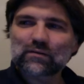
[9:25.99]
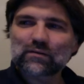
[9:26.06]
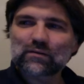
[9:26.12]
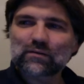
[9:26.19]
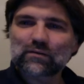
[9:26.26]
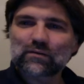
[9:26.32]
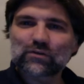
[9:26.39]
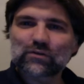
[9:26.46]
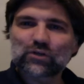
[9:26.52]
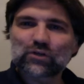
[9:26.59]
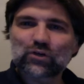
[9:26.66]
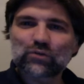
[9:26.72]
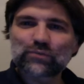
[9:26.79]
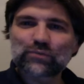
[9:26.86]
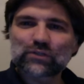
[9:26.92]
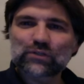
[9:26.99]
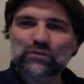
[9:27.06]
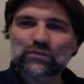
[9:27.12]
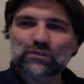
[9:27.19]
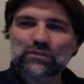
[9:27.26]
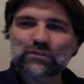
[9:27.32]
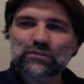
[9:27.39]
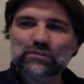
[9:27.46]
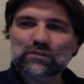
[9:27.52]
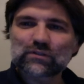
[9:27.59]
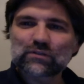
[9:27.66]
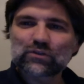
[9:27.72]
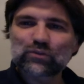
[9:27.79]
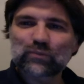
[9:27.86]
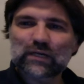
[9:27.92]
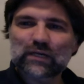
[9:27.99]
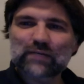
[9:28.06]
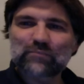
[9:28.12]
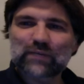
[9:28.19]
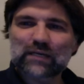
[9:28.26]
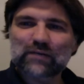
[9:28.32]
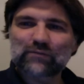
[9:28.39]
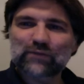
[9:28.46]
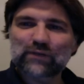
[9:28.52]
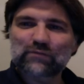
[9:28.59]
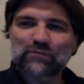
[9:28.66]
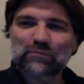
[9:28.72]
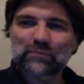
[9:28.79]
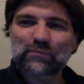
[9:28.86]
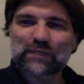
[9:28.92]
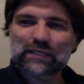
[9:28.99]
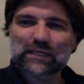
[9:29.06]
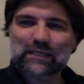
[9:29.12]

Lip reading: those home users who might benefit from being